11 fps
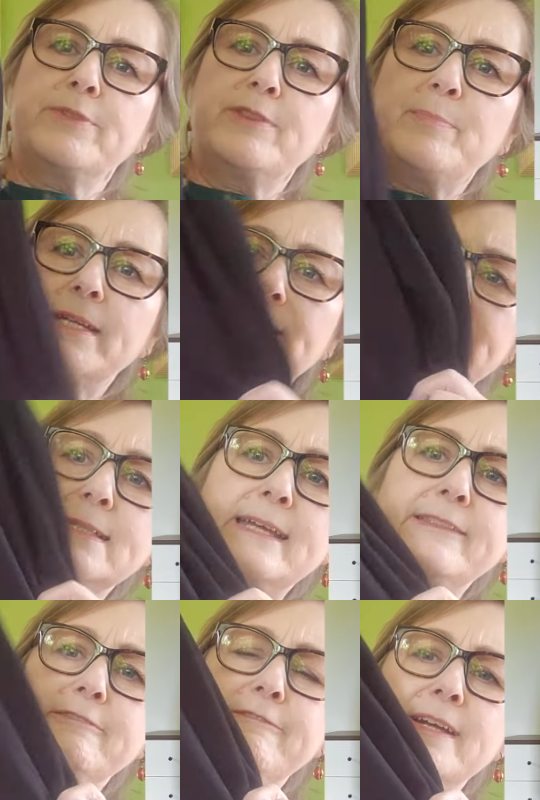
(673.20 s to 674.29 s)
with the buttons
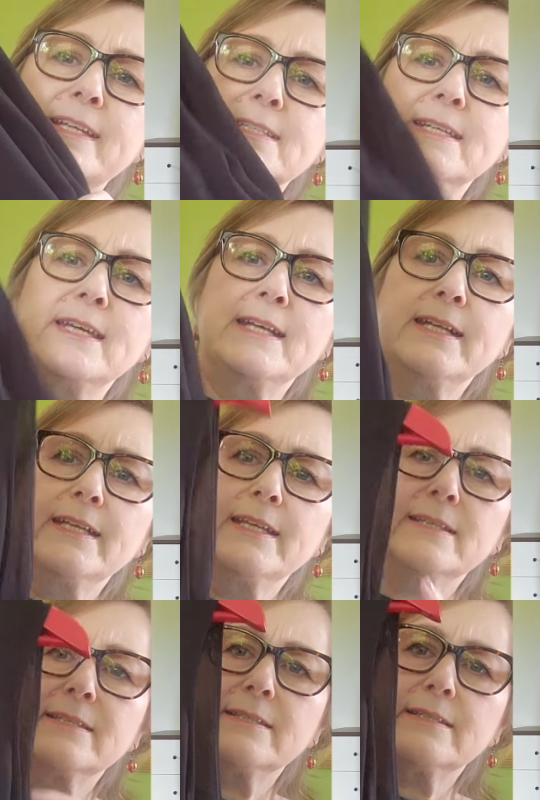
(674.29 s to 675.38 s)
down the front,
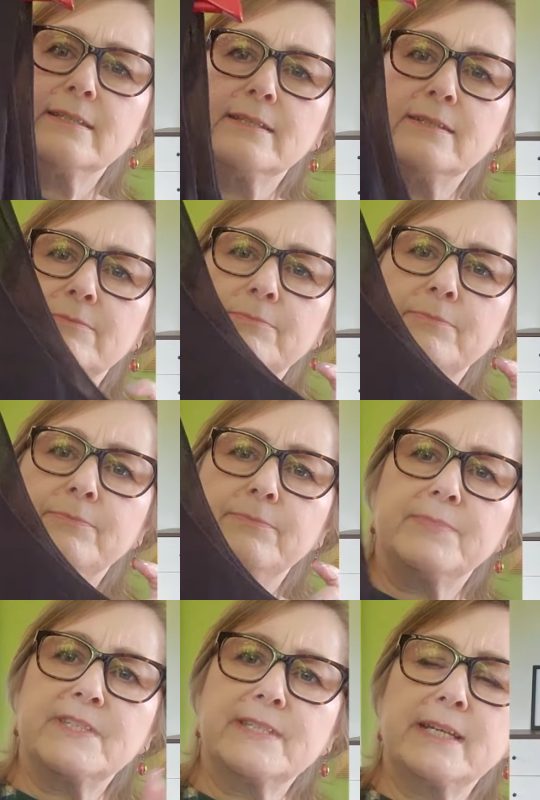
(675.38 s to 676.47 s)

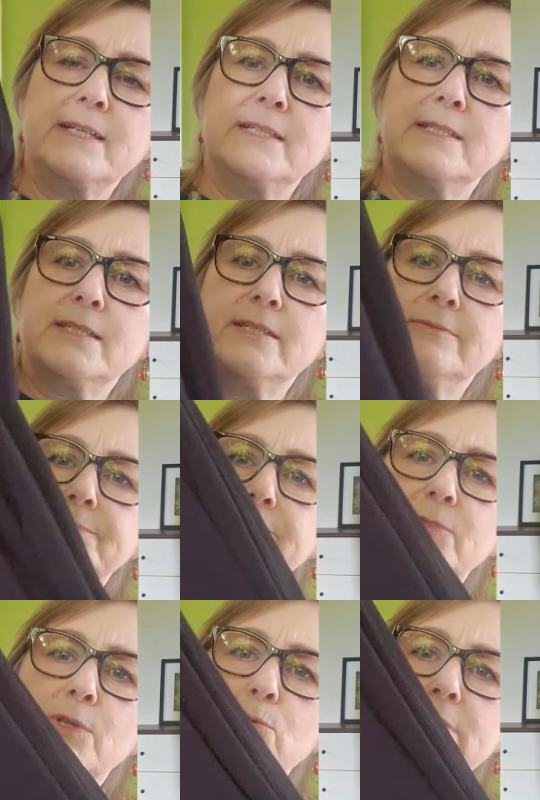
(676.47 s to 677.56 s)
singlet
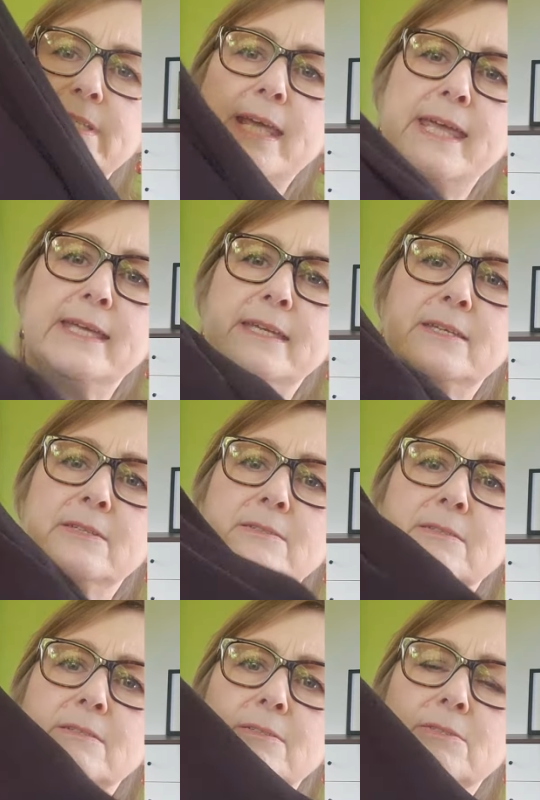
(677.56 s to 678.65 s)
or tank
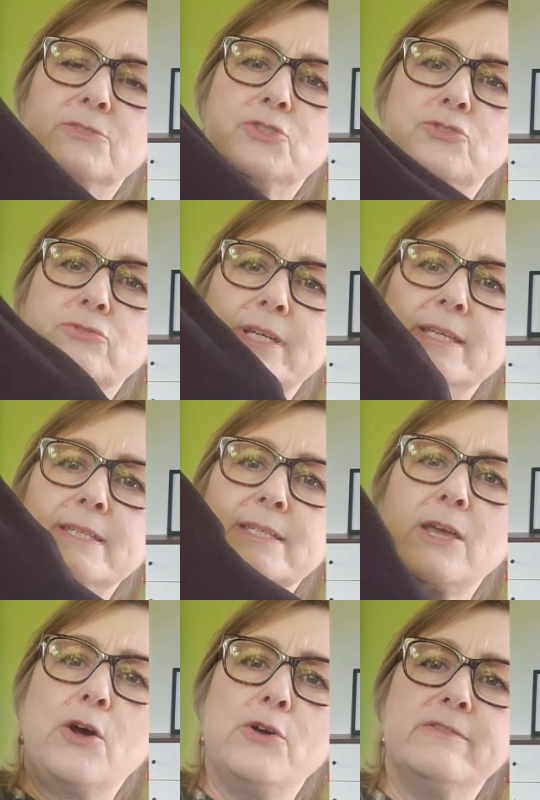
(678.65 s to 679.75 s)

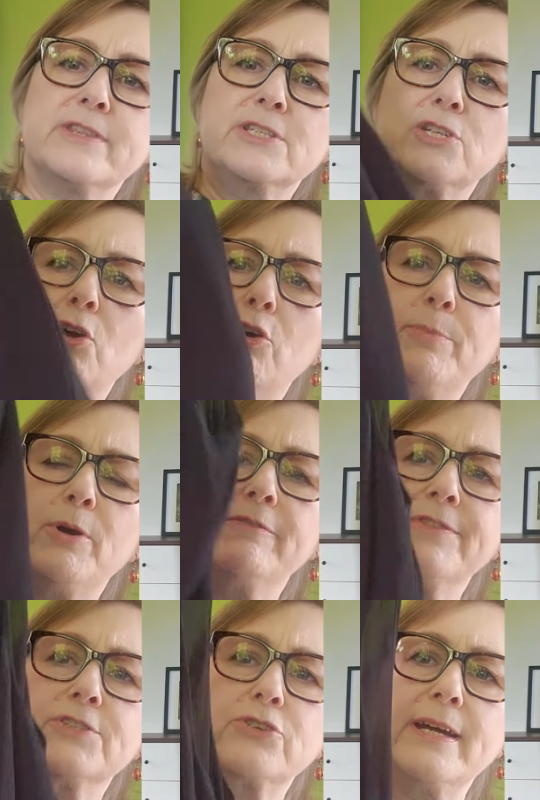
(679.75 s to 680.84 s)
dress over the top
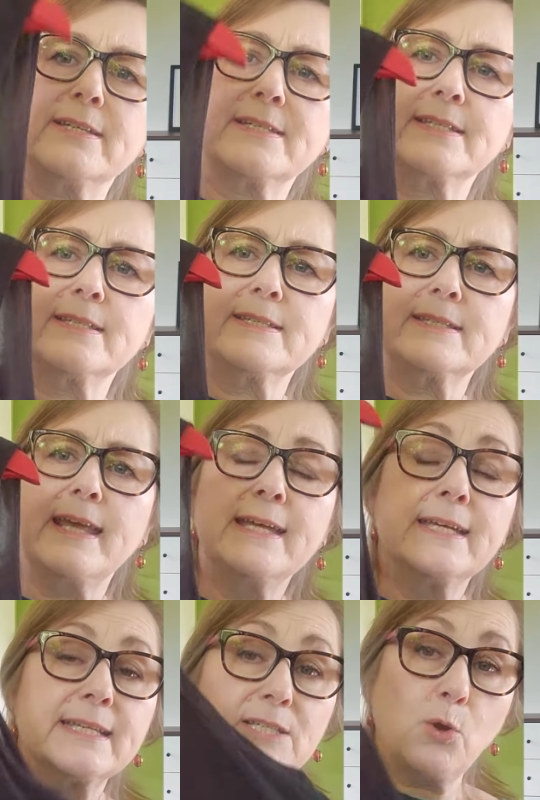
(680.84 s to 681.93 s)
of the trousers.
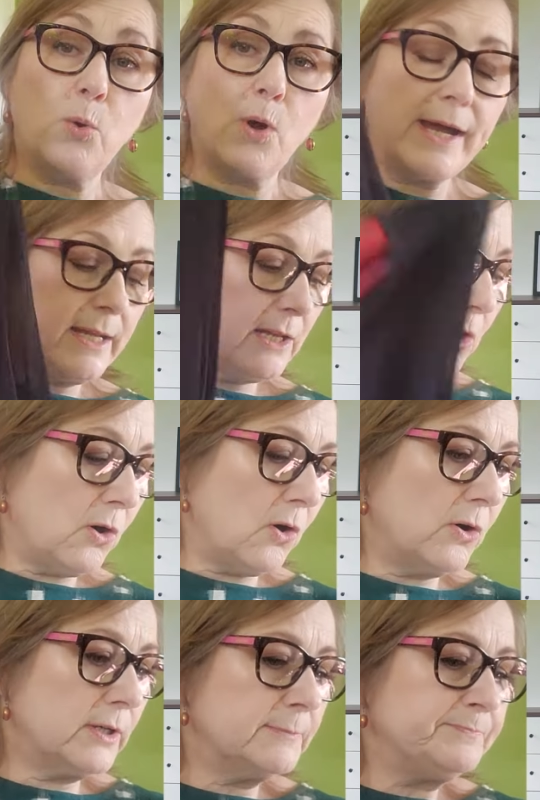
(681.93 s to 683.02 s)
It's quite
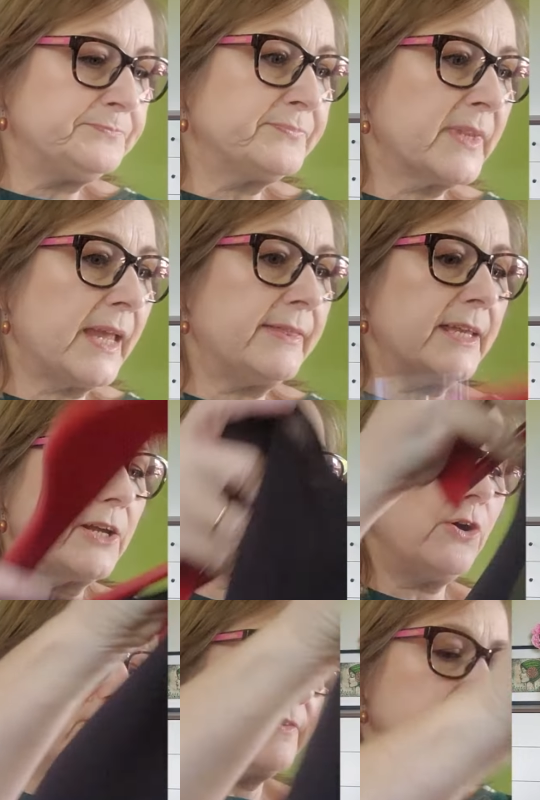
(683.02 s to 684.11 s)
long, and then
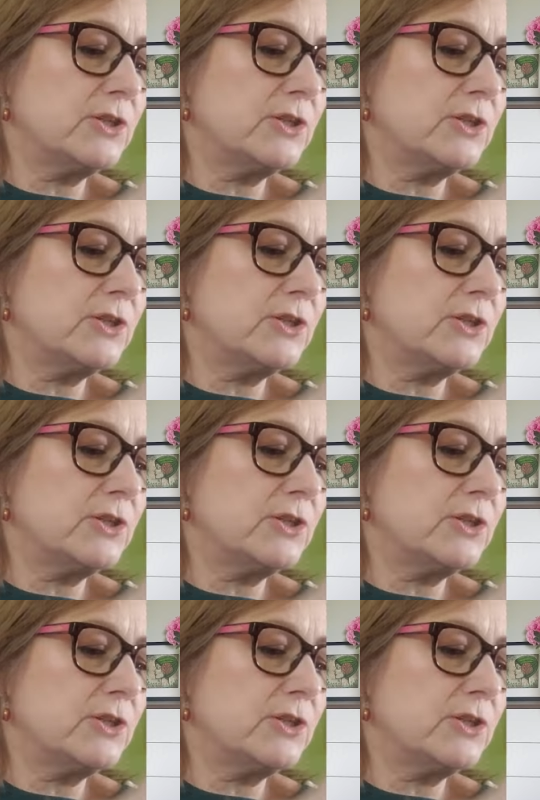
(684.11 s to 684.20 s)
over the